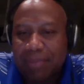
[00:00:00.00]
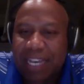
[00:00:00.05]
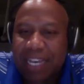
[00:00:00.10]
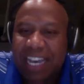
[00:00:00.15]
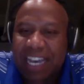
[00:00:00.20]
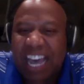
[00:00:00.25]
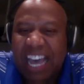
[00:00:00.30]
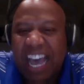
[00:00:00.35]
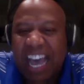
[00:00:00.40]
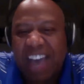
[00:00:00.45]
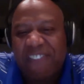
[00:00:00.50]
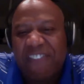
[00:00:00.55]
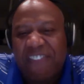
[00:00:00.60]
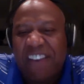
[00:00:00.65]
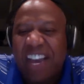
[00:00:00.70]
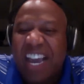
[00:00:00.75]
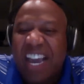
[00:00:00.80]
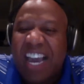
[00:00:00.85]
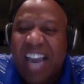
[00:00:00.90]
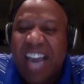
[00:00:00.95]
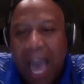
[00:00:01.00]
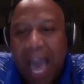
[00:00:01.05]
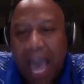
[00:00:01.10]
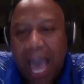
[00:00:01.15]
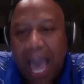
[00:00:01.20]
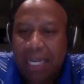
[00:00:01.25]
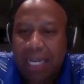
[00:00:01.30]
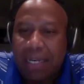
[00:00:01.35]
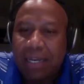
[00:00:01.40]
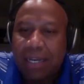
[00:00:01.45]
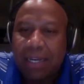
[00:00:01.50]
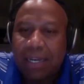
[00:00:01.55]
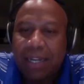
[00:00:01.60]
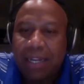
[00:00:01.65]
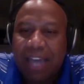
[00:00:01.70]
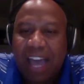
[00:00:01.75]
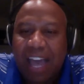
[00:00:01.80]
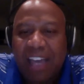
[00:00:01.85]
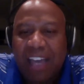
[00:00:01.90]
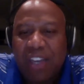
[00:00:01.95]
I forgot
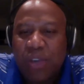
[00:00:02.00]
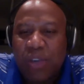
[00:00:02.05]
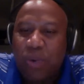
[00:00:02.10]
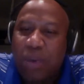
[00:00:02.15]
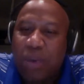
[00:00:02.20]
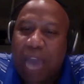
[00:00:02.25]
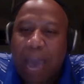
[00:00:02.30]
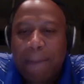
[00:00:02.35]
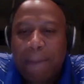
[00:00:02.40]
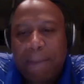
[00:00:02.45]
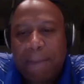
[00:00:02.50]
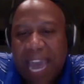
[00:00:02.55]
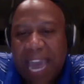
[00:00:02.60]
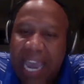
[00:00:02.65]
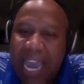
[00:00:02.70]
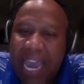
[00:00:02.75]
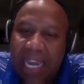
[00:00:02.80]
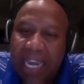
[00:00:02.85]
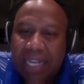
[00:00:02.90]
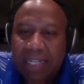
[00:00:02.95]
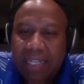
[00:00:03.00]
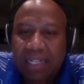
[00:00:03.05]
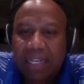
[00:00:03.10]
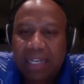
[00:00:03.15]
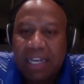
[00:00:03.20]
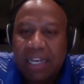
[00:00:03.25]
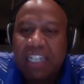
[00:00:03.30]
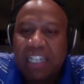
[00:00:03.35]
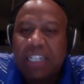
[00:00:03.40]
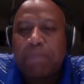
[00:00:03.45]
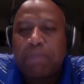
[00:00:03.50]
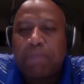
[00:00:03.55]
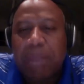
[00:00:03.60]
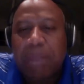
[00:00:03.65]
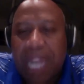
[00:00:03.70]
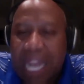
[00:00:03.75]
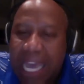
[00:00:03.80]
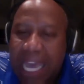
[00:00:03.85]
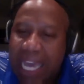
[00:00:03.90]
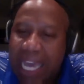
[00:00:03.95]
you got paid to
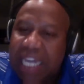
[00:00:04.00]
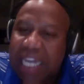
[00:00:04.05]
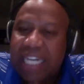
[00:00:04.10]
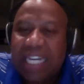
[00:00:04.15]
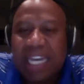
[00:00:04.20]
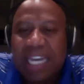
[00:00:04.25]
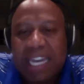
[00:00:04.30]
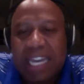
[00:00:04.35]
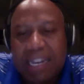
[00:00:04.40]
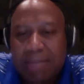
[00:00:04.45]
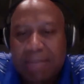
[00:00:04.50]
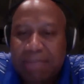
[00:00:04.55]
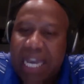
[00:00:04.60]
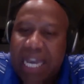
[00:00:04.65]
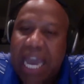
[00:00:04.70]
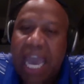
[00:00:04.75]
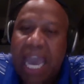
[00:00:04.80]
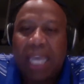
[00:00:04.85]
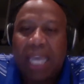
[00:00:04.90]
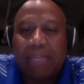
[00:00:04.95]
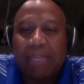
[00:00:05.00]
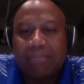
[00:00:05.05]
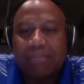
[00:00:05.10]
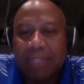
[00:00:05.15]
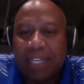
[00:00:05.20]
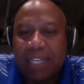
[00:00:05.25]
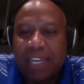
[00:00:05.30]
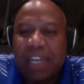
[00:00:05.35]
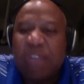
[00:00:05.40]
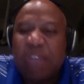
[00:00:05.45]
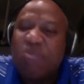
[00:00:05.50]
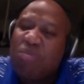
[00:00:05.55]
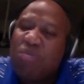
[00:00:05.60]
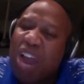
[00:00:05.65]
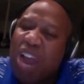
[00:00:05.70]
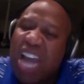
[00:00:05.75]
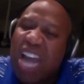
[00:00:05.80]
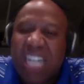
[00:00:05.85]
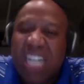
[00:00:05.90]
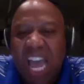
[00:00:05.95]
play in the NBA. Right
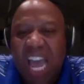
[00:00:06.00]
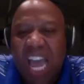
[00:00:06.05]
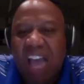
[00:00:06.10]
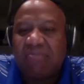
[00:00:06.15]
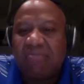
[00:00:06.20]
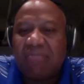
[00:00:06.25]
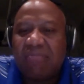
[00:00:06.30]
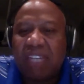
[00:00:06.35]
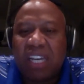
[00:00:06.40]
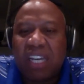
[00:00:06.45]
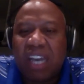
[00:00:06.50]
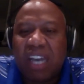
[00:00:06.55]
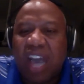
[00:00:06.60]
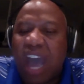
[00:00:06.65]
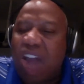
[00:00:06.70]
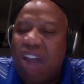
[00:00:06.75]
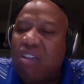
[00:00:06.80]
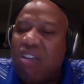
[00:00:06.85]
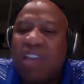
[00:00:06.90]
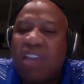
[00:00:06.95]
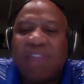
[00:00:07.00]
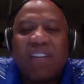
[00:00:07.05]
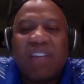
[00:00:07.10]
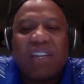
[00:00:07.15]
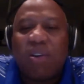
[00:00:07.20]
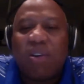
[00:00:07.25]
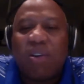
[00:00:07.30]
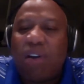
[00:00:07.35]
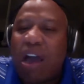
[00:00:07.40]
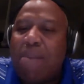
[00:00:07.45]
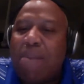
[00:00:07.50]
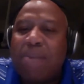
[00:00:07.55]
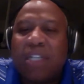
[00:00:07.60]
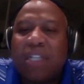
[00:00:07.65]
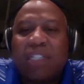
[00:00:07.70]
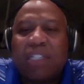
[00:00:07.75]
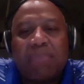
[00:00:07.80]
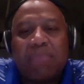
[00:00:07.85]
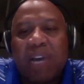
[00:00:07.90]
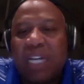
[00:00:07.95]
now, I don't even know how much
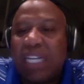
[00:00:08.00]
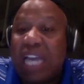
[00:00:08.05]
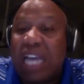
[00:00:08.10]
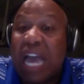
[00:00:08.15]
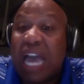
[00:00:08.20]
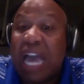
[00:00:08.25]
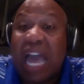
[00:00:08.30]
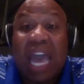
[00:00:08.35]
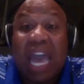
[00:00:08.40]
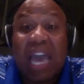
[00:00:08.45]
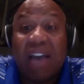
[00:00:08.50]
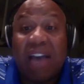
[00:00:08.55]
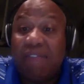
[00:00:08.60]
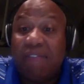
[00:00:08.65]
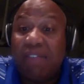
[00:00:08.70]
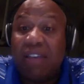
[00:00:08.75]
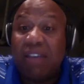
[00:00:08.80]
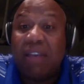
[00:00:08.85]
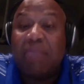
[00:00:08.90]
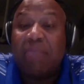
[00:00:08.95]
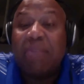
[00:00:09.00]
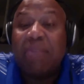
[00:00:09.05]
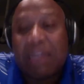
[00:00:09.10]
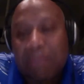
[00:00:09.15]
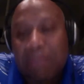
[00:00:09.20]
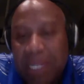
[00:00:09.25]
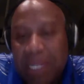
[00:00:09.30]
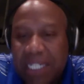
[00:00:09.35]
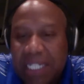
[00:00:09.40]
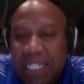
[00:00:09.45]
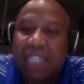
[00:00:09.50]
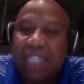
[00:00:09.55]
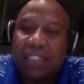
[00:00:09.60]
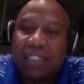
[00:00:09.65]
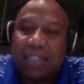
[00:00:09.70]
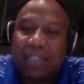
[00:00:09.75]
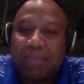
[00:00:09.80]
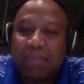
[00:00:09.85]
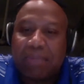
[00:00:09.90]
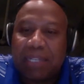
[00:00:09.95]
money I have. But let me tell you
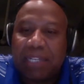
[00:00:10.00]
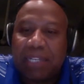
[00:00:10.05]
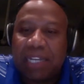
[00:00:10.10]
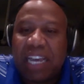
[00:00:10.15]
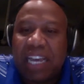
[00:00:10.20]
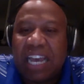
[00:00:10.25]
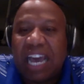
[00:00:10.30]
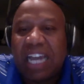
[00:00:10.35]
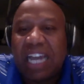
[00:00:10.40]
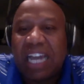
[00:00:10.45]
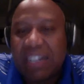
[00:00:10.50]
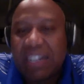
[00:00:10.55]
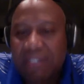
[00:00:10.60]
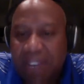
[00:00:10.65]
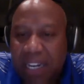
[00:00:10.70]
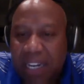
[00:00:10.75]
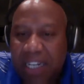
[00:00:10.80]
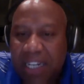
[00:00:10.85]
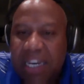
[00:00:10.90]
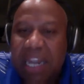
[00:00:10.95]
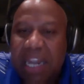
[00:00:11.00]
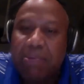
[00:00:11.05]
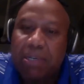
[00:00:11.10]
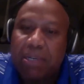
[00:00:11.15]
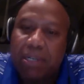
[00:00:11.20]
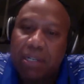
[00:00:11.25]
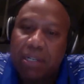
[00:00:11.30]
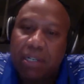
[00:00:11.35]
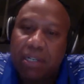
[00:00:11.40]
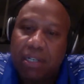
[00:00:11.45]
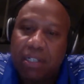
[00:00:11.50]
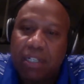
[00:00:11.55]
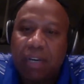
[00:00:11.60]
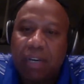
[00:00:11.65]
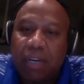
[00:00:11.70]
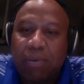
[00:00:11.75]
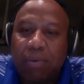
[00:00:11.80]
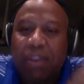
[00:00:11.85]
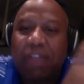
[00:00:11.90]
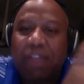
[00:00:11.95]
something. I live in a neighborhood where
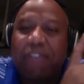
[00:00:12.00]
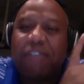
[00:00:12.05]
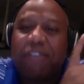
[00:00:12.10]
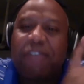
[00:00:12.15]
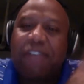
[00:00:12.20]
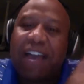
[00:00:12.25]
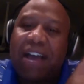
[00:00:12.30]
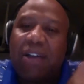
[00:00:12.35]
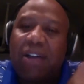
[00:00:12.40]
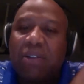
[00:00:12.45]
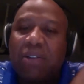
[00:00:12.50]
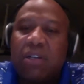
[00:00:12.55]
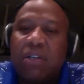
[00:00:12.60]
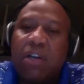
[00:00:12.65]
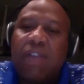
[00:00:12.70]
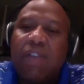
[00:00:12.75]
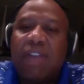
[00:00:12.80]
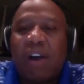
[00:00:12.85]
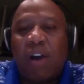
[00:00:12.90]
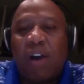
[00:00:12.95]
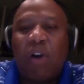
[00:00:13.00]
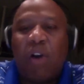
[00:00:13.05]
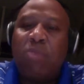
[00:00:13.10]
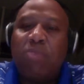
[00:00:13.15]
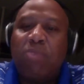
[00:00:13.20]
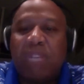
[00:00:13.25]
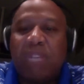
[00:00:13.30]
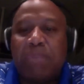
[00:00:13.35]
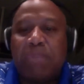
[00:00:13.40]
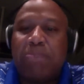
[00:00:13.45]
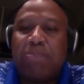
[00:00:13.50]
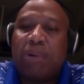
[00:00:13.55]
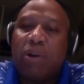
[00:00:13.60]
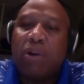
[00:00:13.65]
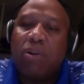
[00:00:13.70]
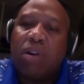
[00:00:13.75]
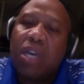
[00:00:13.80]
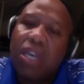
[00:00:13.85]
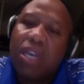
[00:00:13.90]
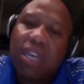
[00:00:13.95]
the founder of Home Depot
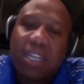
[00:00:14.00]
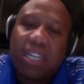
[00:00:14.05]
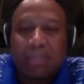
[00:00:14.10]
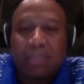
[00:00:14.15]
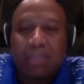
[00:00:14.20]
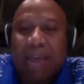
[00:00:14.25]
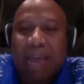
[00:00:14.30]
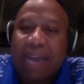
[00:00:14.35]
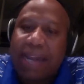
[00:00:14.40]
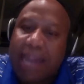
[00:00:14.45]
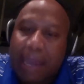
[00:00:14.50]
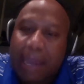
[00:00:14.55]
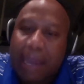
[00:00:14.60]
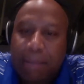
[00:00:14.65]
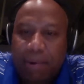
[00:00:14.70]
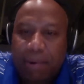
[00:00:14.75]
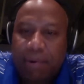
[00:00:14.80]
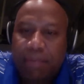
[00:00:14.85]
is my neighbor.